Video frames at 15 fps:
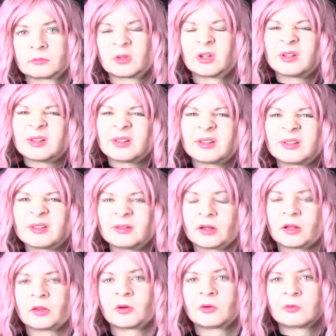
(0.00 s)
Uh,
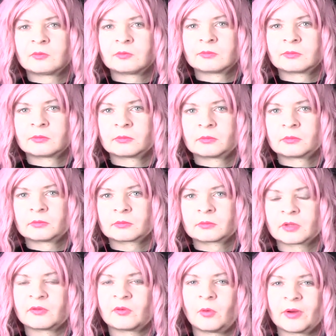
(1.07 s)
although,
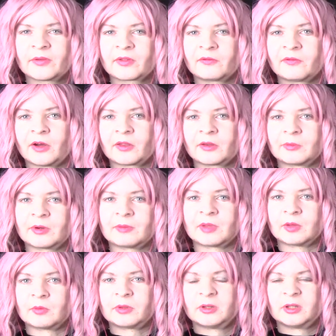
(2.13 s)
if it was the father, maybe
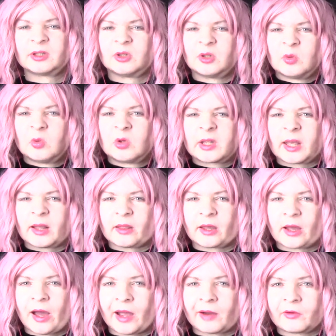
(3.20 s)
you, you, you would kill
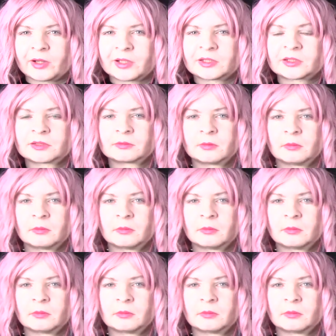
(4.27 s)
the guy, right?